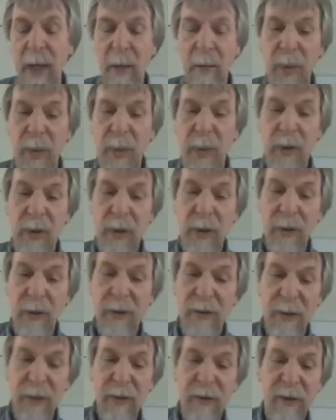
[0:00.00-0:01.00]

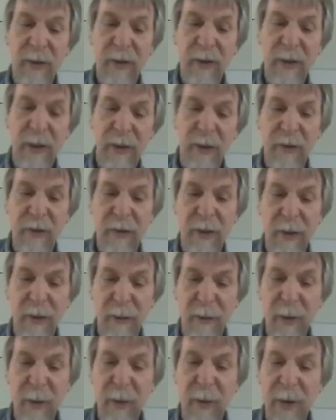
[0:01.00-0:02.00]
because in
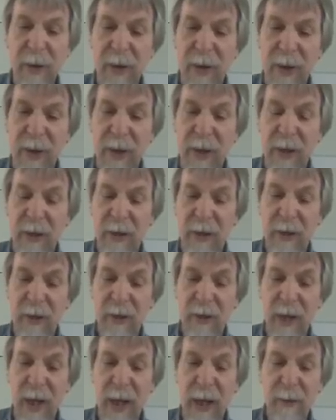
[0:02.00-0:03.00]
statistics we would need
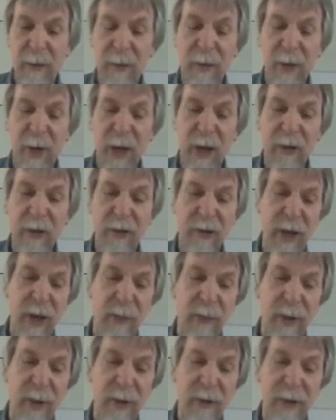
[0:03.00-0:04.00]
to have large
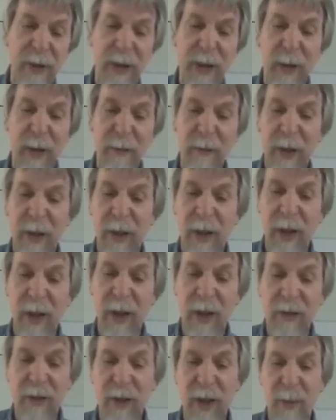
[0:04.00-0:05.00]
numbers, and having
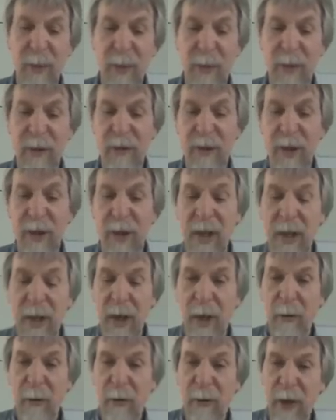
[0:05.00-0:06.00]
large numbers
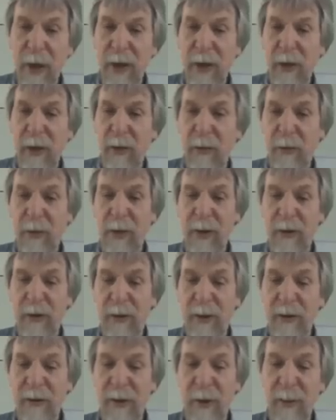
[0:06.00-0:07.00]
of failures for
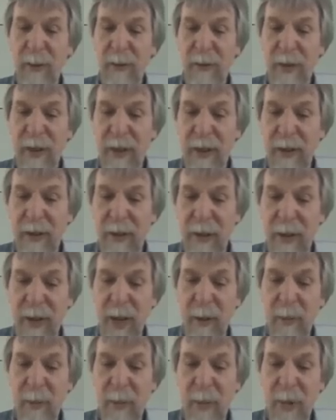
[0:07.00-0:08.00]
systems that
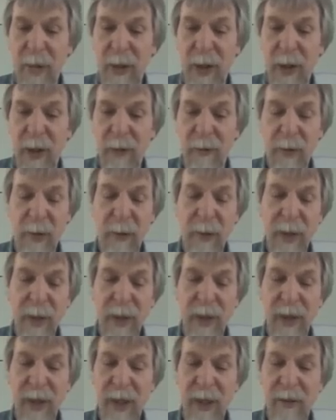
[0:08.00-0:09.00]
keep working for
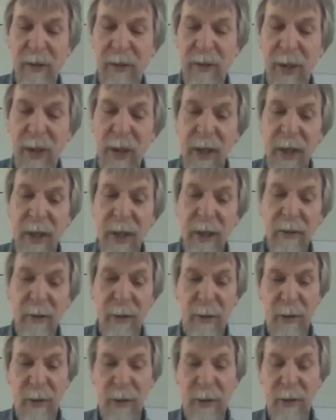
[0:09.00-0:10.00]
many years is
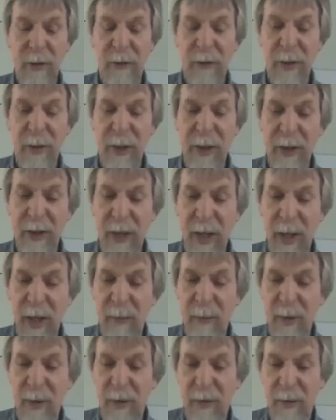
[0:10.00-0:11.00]
of course very
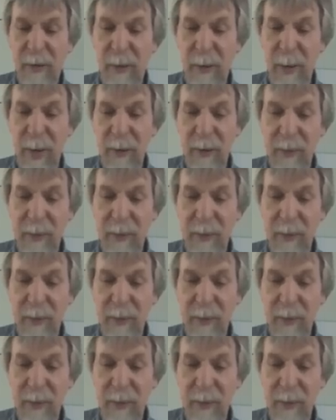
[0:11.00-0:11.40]
time consuming.